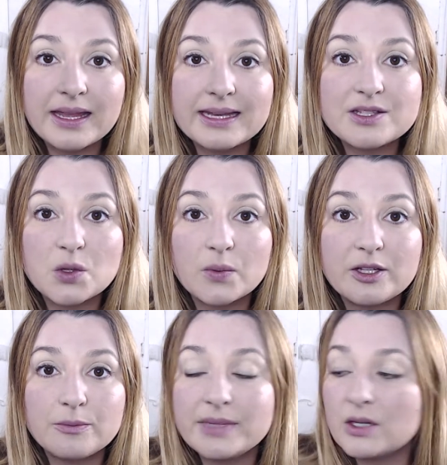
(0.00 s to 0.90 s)
it is a
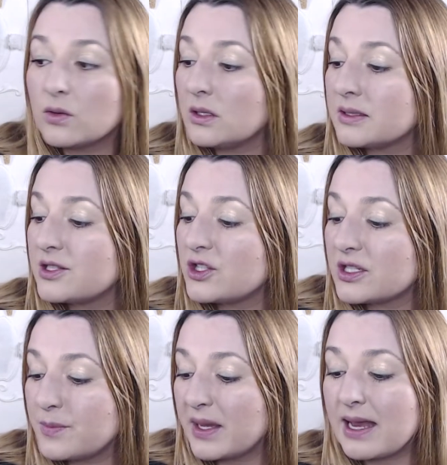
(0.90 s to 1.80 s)
real mineral. It's
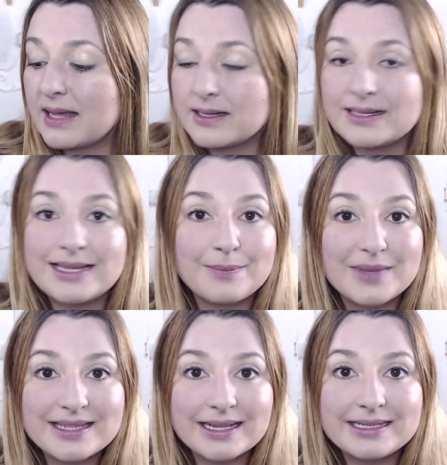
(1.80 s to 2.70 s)
just been, as I said,
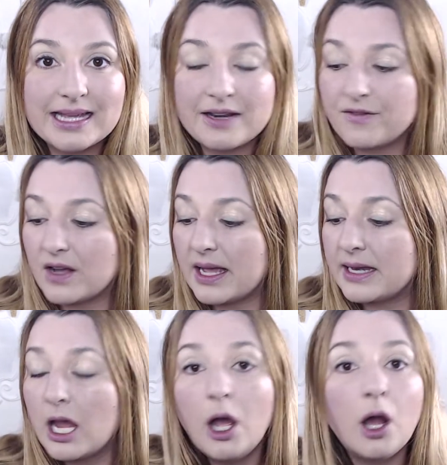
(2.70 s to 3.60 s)
misidentified.